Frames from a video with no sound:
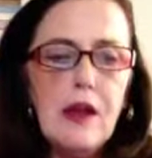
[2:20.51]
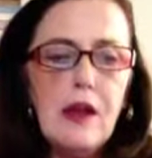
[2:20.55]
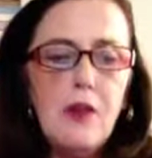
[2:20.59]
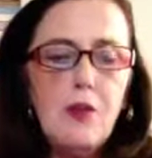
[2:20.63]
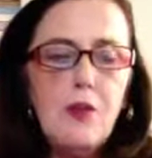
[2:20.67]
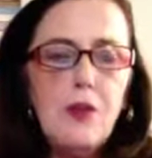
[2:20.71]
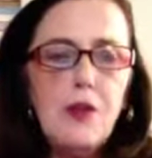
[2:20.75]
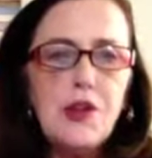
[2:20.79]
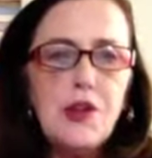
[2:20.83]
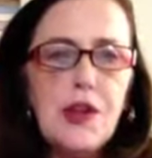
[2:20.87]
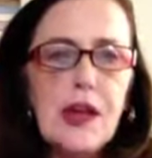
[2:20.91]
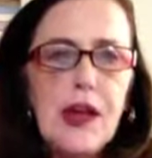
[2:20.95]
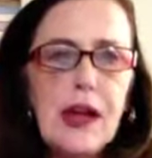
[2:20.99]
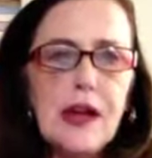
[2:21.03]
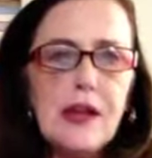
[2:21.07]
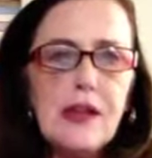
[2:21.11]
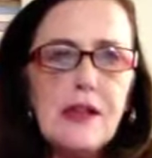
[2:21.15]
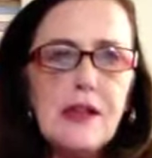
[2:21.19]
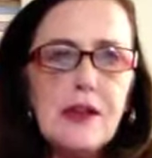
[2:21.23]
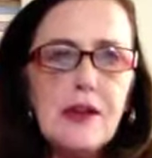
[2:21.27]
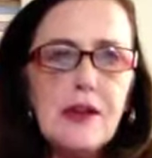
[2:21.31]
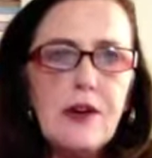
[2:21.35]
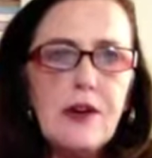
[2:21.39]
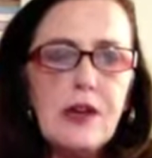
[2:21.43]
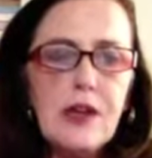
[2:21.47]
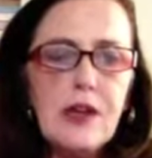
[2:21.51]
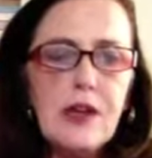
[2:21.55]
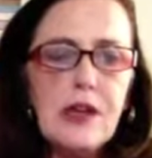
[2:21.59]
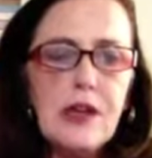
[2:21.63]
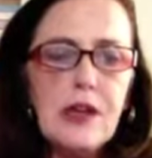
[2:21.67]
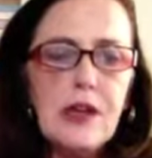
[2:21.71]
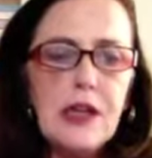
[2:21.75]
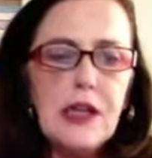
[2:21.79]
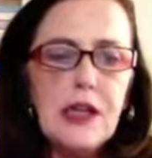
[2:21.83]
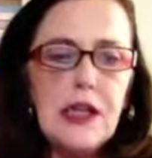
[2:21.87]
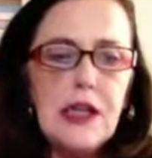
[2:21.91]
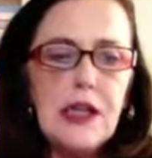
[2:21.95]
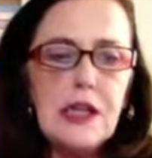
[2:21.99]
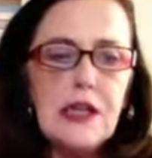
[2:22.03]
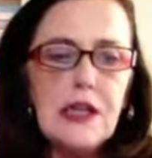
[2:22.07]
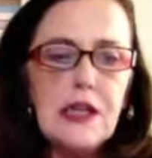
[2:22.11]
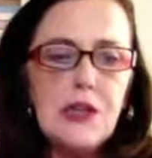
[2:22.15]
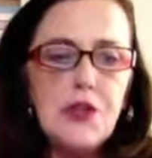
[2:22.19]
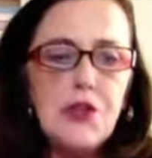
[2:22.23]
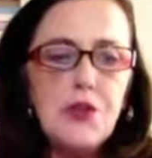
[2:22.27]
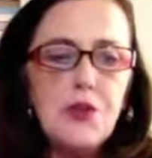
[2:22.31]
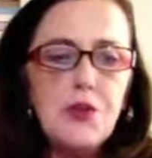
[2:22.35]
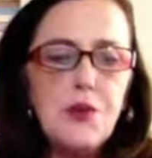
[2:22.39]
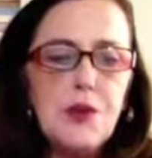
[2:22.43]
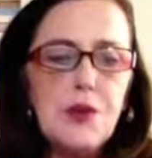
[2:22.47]
which acts on our kidneys
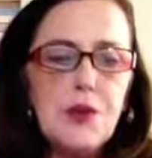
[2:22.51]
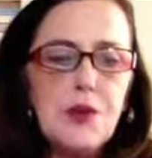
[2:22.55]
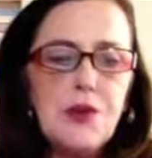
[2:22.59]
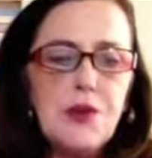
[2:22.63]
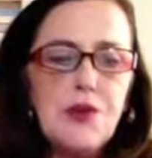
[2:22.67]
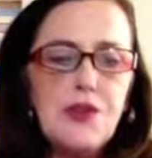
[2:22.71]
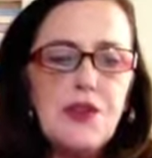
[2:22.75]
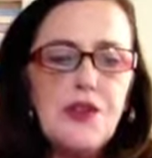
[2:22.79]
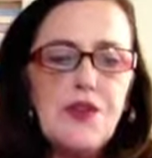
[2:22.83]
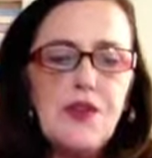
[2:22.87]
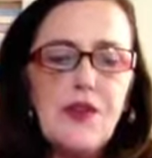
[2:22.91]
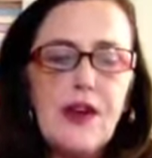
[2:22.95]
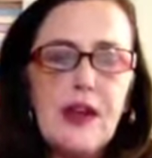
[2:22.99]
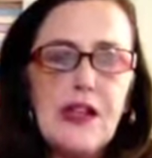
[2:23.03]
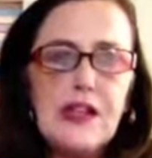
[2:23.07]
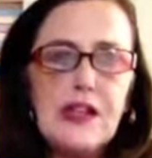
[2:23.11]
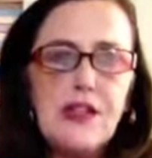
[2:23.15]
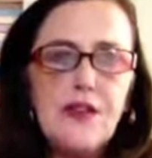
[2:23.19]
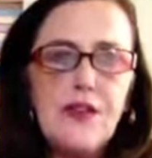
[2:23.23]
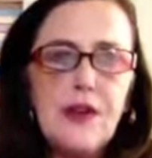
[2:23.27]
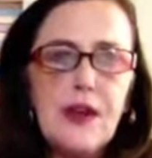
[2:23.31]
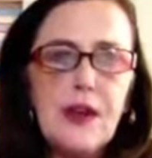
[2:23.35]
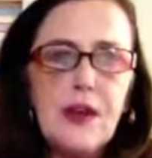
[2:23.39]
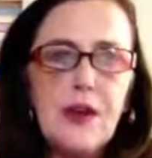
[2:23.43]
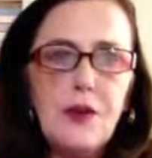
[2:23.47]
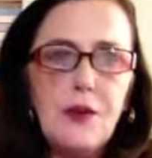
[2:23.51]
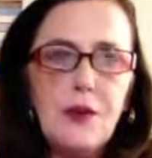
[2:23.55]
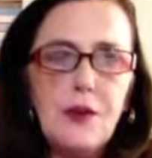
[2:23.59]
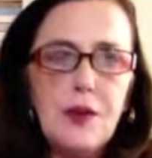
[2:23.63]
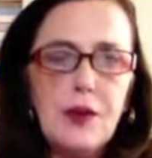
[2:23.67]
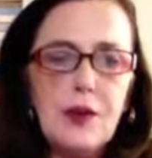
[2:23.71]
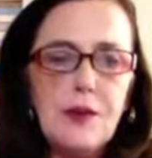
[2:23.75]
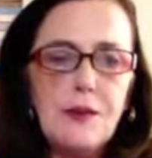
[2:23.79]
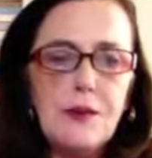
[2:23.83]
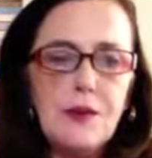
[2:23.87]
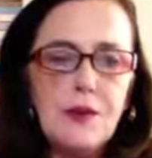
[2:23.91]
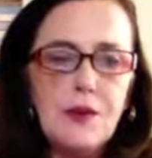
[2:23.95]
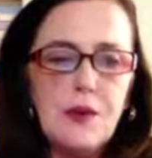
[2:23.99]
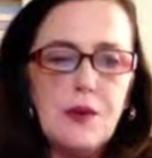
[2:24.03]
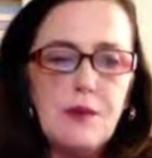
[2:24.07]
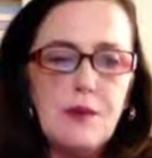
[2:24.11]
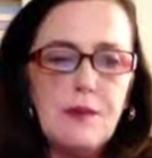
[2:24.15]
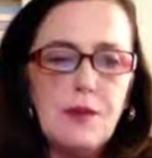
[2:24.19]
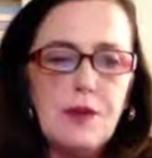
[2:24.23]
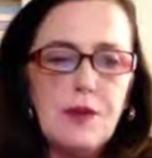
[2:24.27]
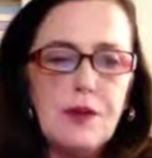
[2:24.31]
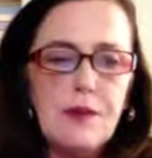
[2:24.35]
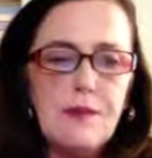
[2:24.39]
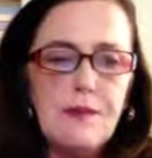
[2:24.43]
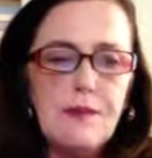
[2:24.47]
to reduce phosphate
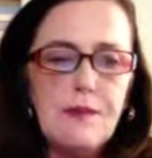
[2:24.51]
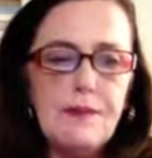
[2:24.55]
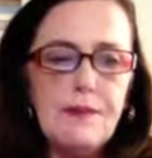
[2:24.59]
reabsorption.